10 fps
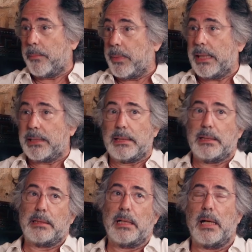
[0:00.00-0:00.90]
I met at
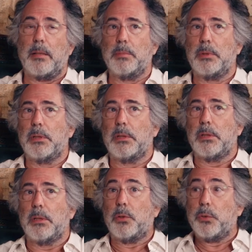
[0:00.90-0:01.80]
the time
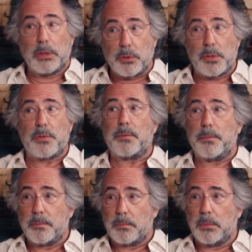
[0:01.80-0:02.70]
Uyghurs,
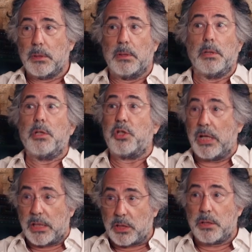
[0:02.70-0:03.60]

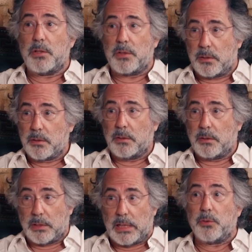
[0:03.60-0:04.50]
Chechens,
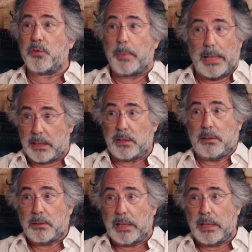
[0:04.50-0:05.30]
and Uzbeks